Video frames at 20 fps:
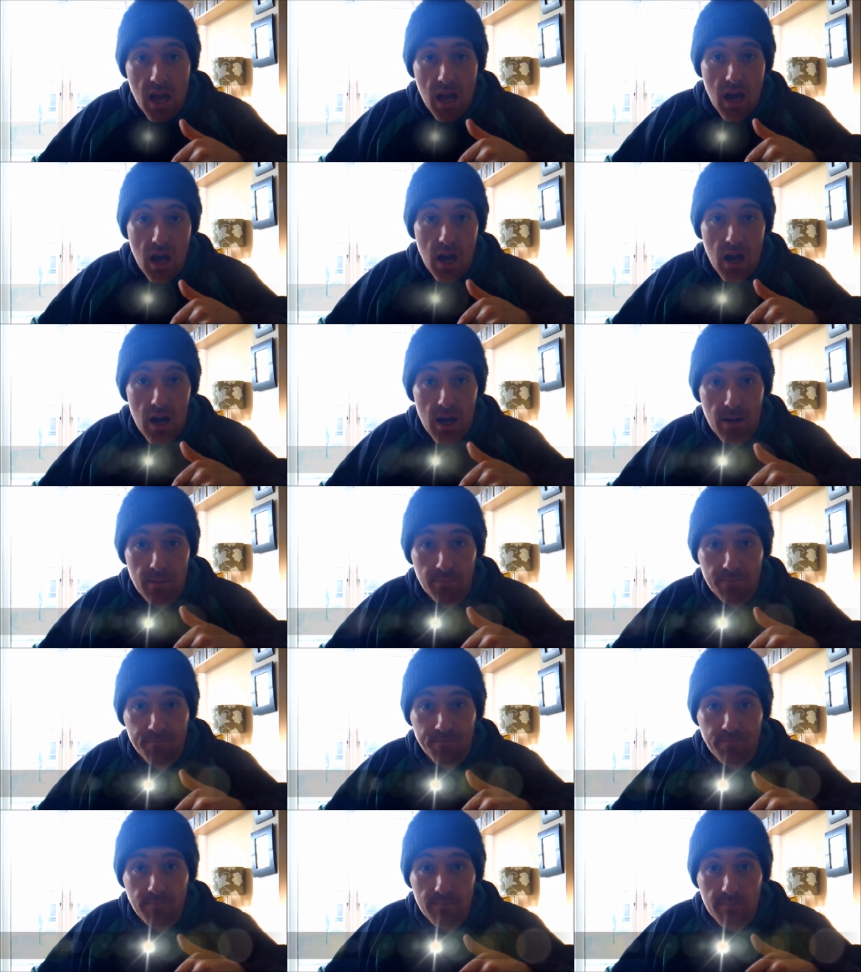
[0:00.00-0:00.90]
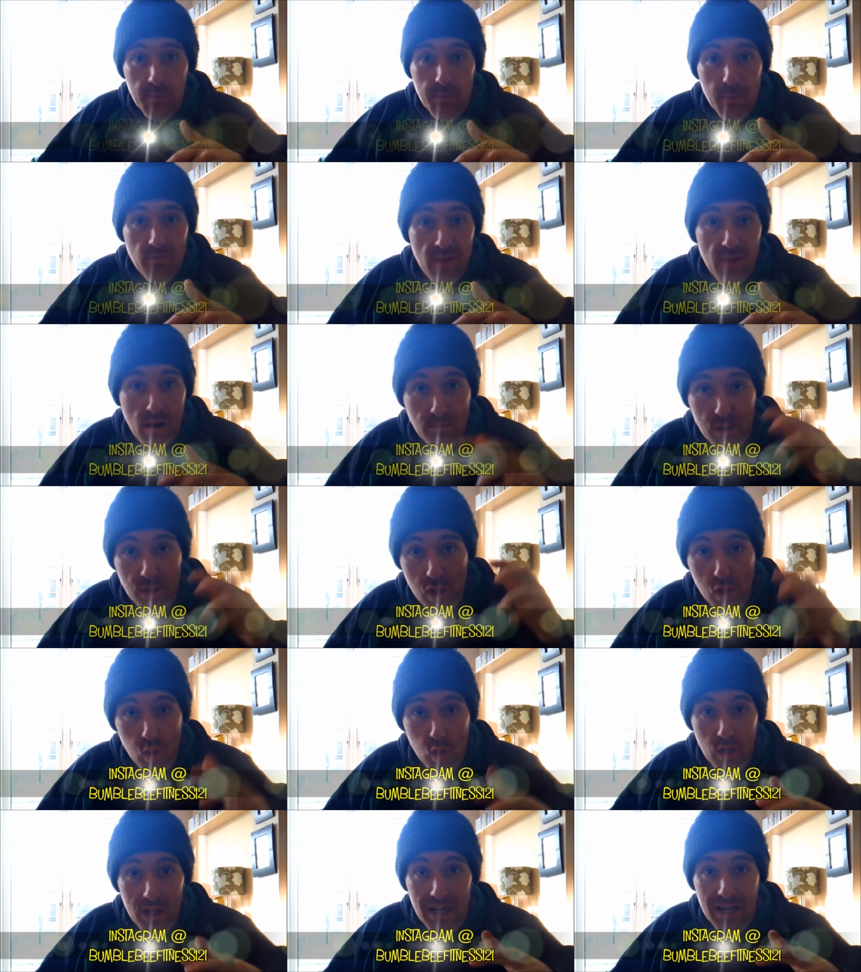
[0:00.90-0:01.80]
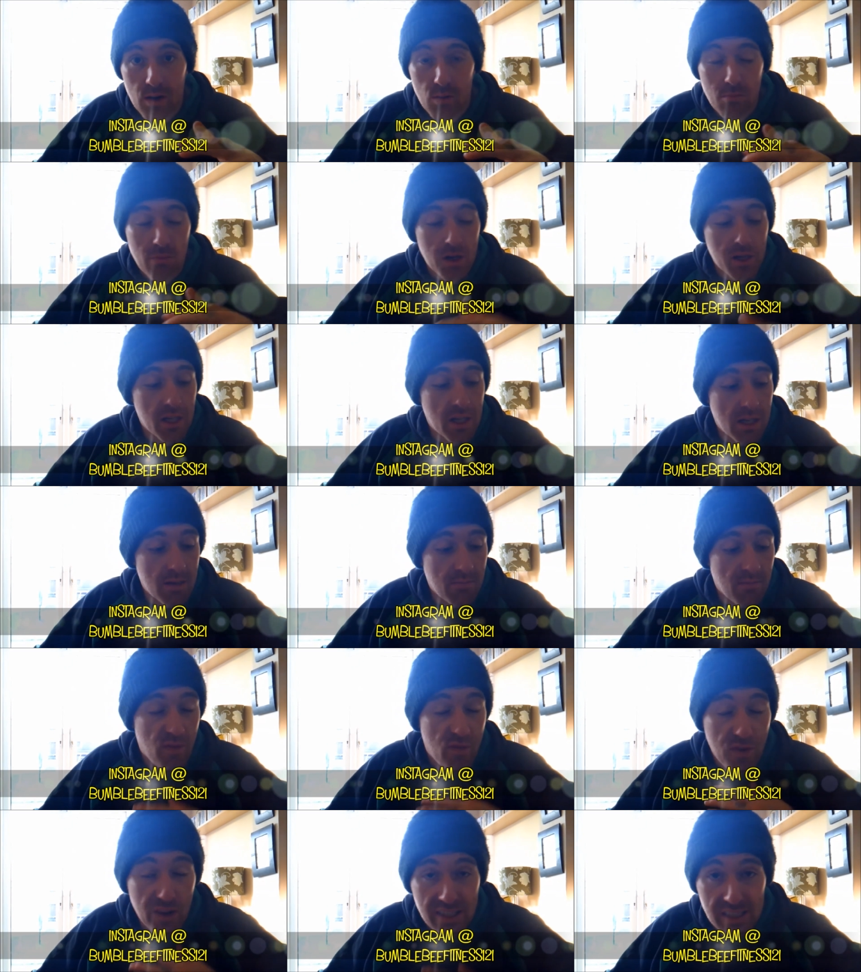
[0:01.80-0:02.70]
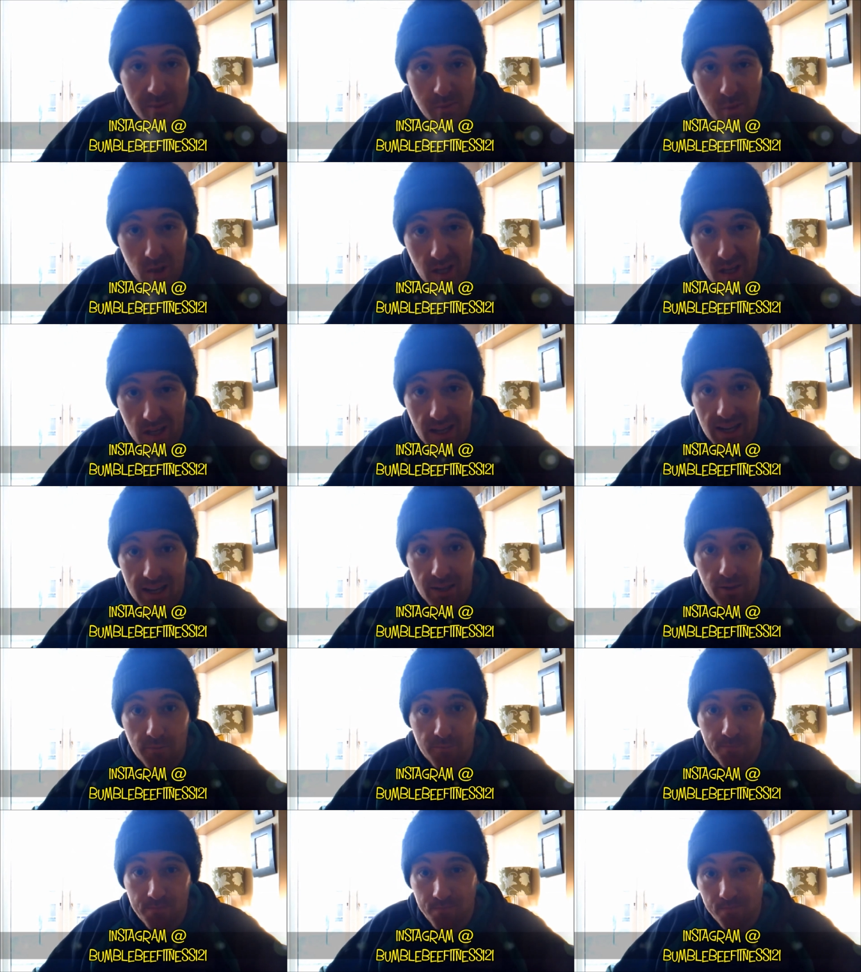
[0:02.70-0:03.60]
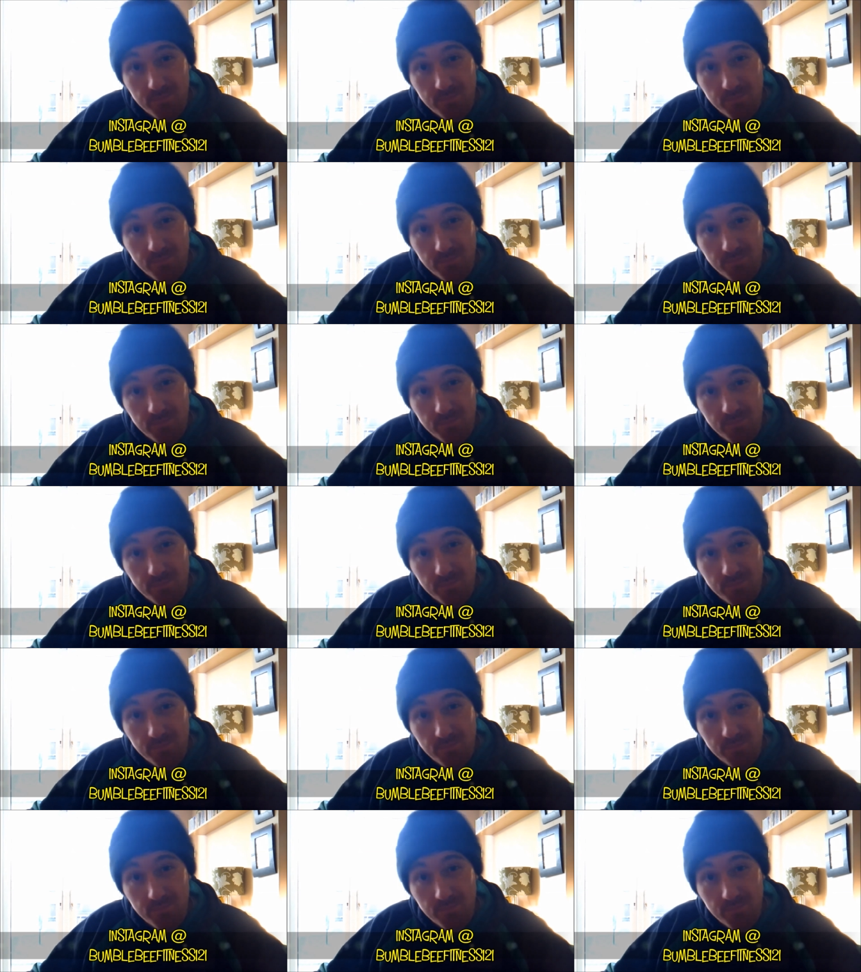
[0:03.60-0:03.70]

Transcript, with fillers: I'm sorting out my Facebook account,